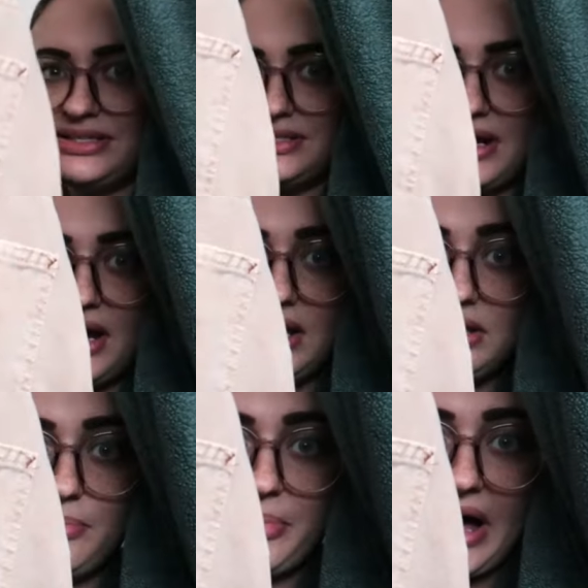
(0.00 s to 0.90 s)
a stain in
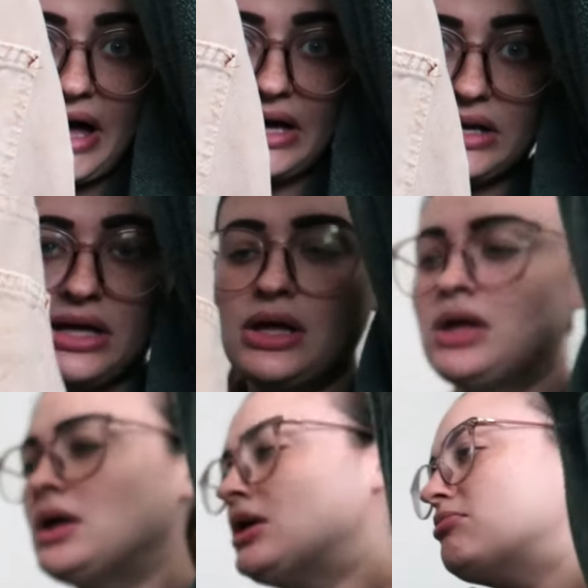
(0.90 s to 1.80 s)
the back,
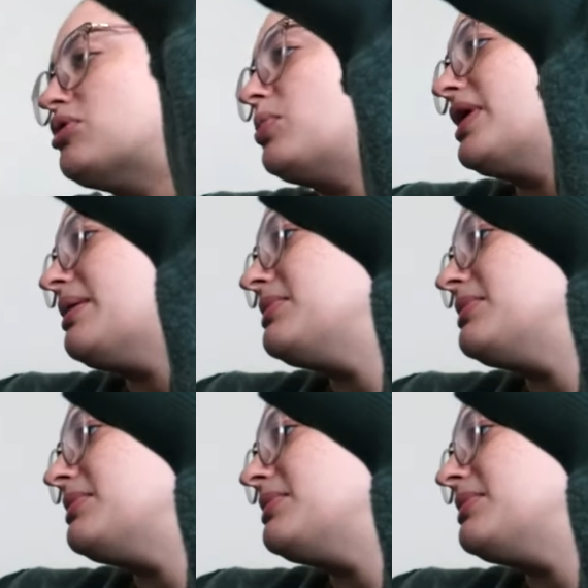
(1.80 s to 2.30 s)
but what